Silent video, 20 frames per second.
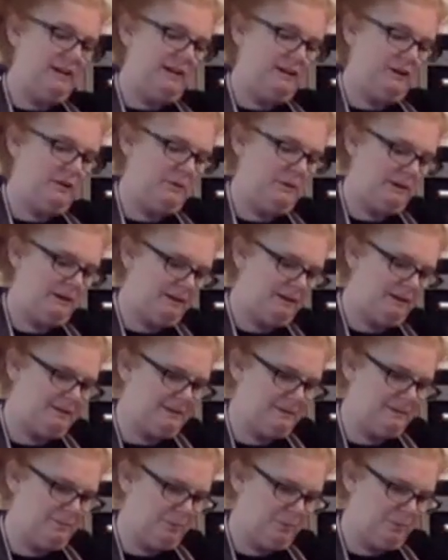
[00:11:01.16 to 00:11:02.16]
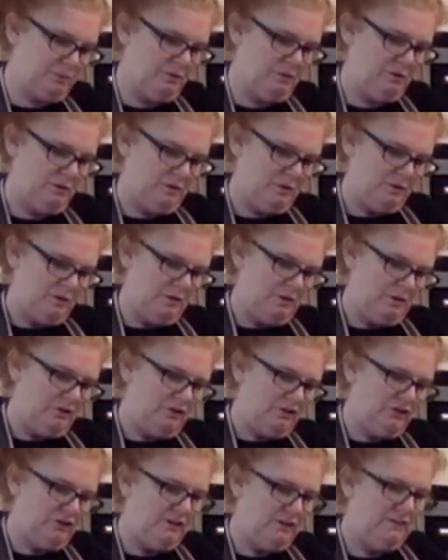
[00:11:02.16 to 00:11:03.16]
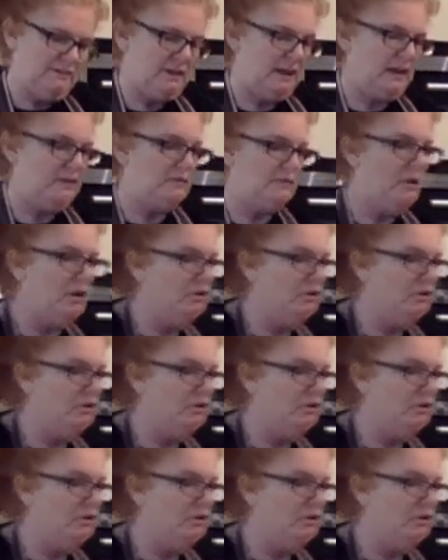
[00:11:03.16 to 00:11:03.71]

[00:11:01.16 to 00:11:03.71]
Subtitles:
quick and simple cheesecake. There are